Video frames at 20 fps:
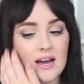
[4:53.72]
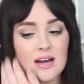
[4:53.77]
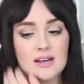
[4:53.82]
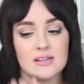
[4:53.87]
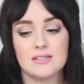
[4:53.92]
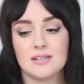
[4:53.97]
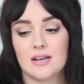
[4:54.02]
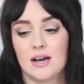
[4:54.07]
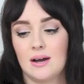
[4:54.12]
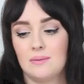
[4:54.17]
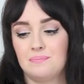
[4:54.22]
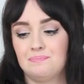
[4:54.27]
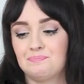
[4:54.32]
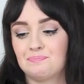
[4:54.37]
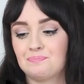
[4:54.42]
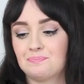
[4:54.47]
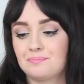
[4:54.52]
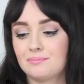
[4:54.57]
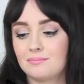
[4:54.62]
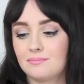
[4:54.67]
And
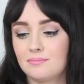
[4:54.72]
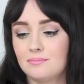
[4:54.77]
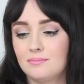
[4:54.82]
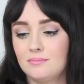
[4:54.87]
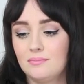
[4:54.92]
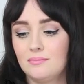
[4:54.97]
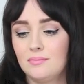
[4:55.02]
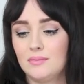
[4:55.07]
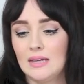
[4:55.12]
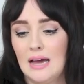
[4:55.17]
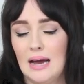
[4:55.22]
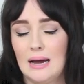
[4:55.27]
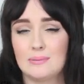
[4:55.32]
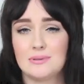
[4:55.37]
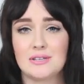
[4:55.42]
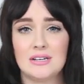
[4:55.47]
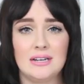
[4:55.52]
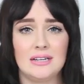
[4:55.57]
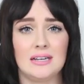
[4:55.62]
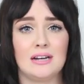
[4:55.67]

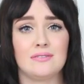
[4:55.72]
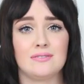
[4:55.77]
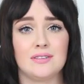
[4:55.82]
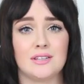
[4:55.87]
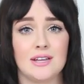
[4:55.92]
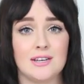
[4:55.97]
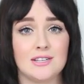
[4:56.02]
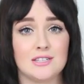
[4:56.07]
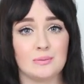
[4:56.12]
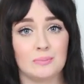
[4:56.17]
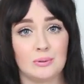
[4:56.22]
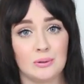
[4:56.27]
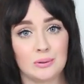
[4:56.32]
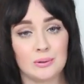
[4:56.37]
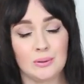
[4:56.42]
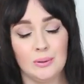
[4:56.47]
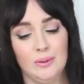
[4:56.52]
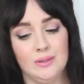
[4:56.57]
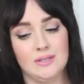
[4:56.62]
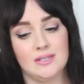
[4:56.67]
absolutely love that they support
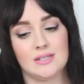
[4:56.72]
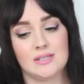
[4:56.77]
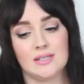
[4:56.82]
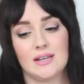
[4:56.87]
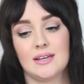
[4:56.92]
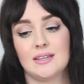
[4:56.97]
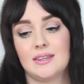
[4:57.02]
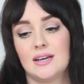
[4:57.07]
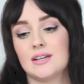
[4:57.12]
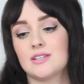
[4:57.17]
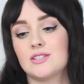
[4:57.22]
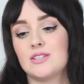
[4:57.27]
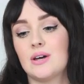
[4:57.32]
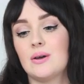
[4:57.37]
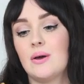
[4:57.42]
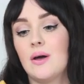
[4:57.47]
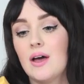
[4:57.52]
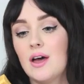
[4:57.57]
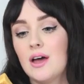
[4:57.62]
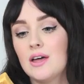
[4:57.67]
causes like that.
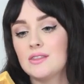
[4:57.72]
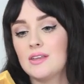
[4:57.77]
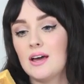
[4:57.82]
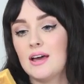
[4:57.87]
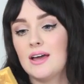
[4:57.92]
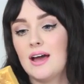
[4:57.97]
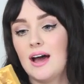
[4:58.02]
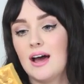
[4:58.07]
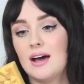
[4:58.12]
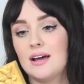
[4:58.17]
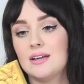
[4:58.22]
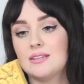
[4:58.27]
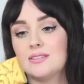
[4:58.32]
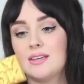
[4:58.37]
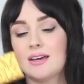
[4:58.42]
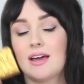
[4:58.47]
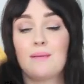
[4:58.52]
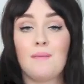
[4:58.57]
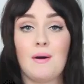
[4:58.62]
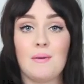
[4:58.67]
So they
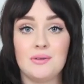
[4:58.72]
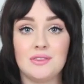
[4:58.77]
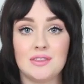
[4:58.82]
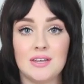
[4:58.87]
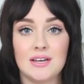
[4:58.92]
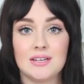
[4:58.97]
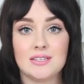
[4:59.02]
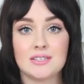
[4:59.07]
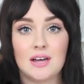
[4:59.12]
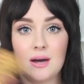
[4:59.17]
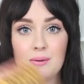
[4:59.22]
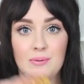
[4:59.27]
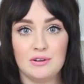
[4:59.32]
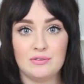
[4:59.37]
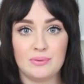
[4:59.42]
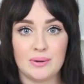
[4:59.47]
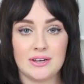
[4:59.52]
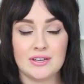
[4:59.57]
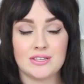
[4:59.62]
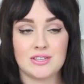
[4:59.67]
came out with this a couple
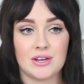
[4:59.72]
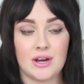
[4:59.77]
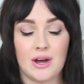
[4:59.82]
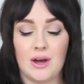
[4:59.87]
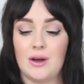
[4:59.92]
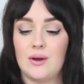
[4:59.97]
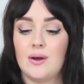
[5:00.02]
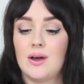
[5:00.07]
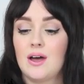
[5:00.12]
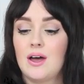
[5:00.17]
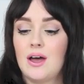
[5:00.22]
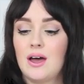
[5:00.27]
of weeks ago.